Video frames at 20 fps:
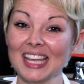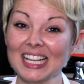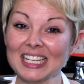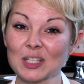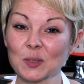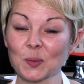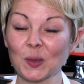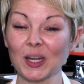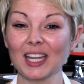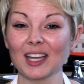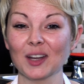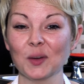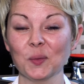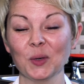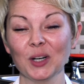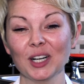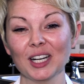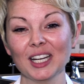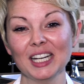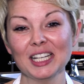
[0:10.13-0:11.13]
This week,
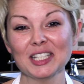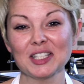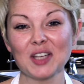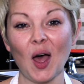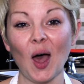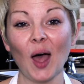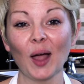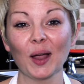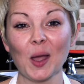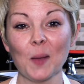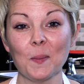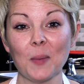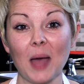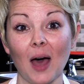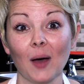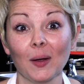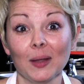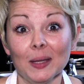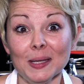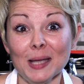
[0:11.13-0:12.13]
we're gonna talk
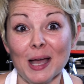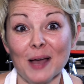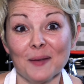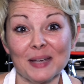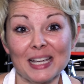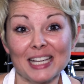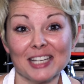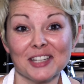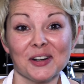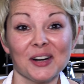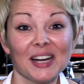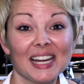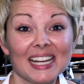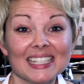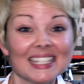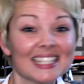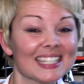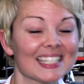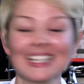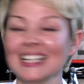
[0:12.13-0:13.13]
about yummy
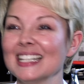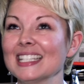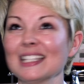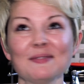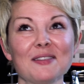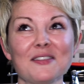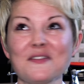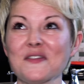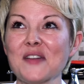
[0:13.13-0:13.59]
treats. It's my